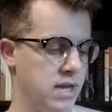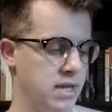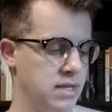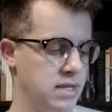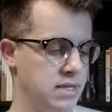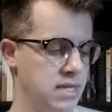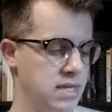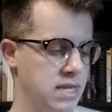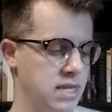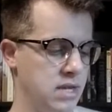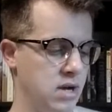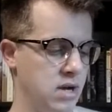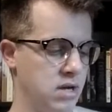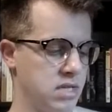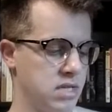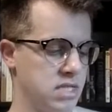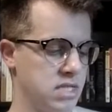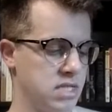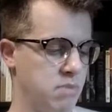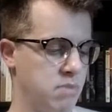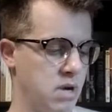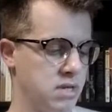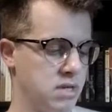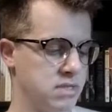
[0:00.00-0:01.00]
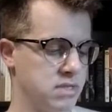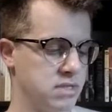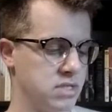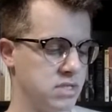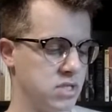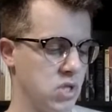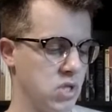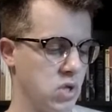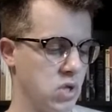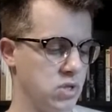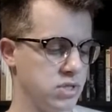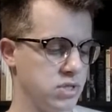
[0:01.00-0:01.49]
Ye are Spartan
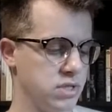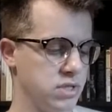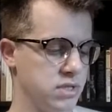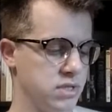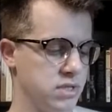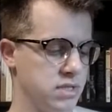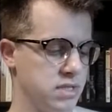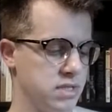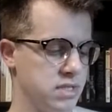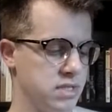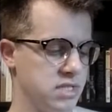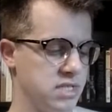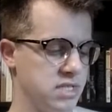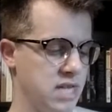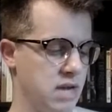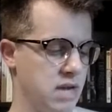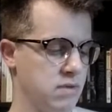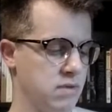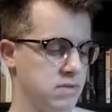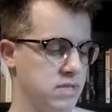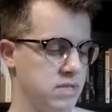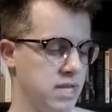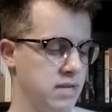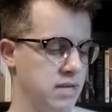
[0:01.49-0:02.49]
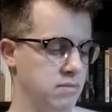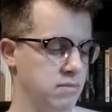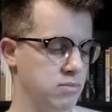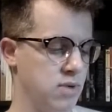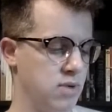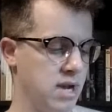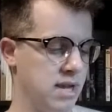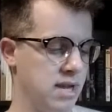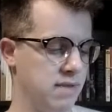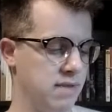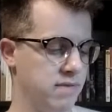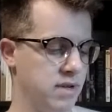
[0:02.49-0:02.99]
soldiers, stout and
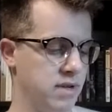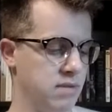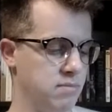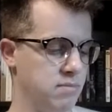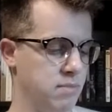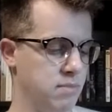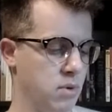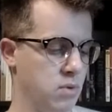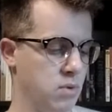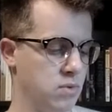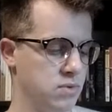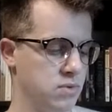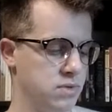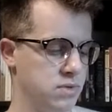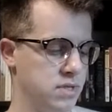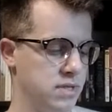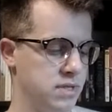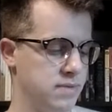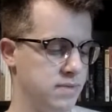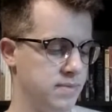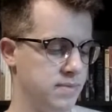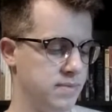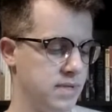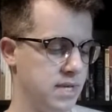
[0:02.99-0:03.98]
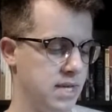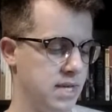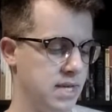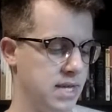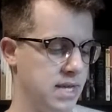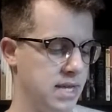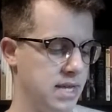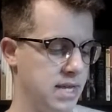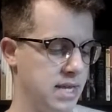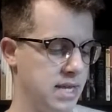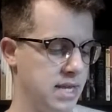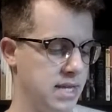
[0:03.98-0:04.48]
brave and bold.
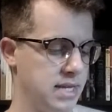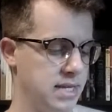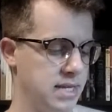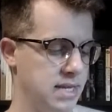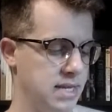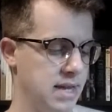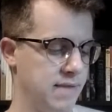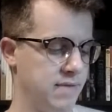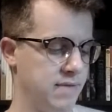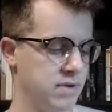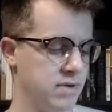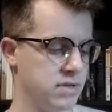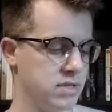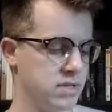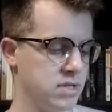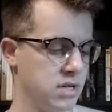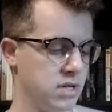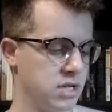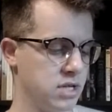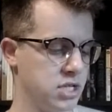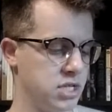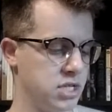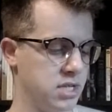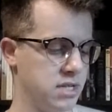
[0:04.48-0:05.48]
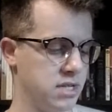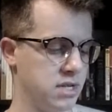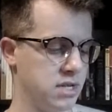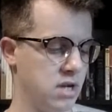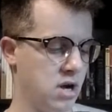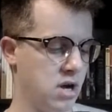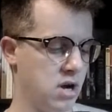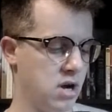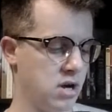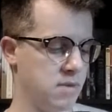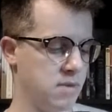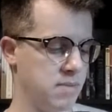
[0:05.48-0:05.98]
Never Xerxian
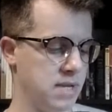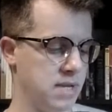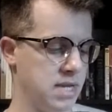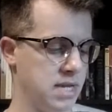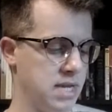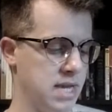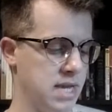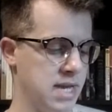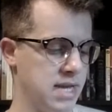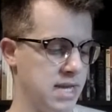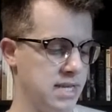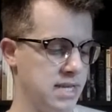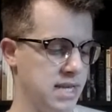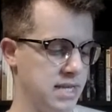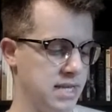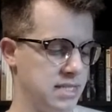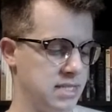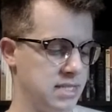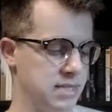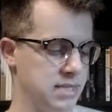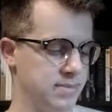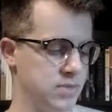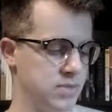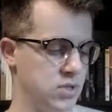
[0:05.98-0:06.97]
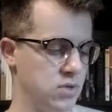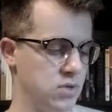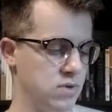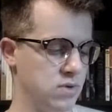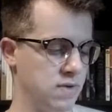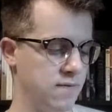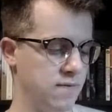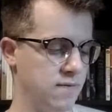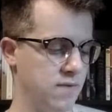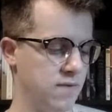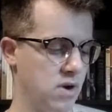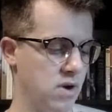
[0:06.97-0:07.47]
army yet subdued
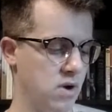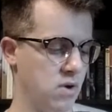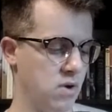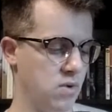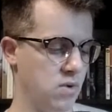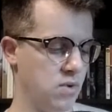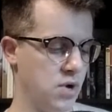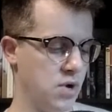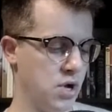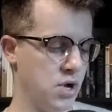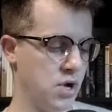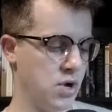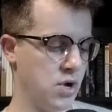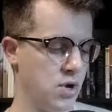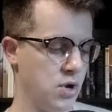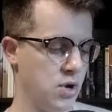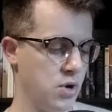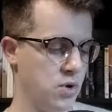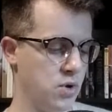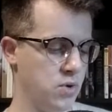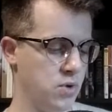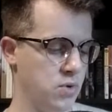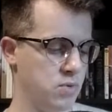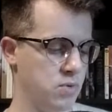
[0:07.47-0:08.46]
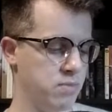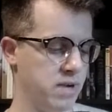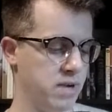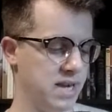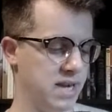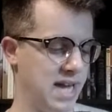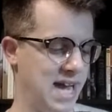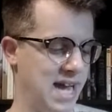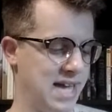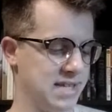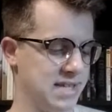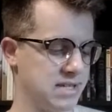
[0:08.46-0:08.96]
a foe, who but
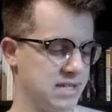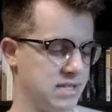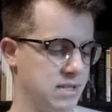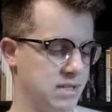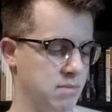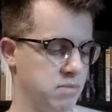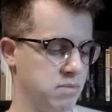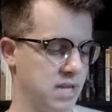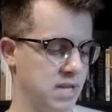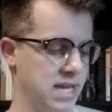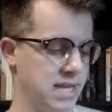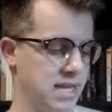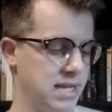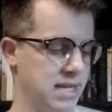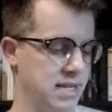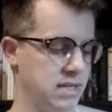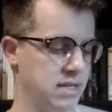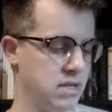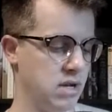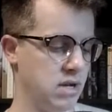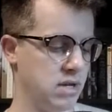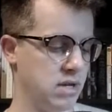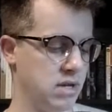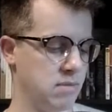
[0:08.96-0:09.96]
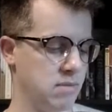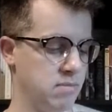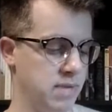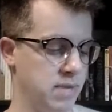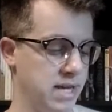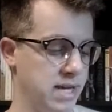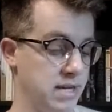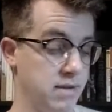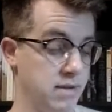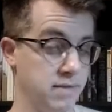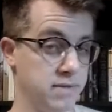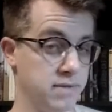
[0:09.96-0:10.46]
asked a blanket on a
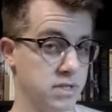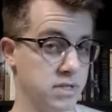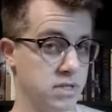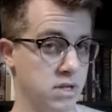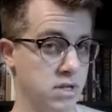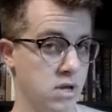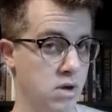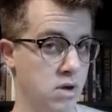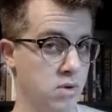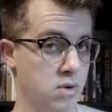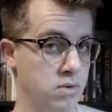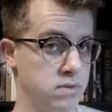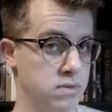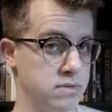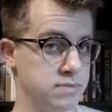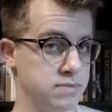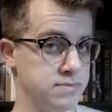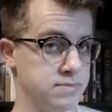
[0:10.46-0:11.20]
bed of snow.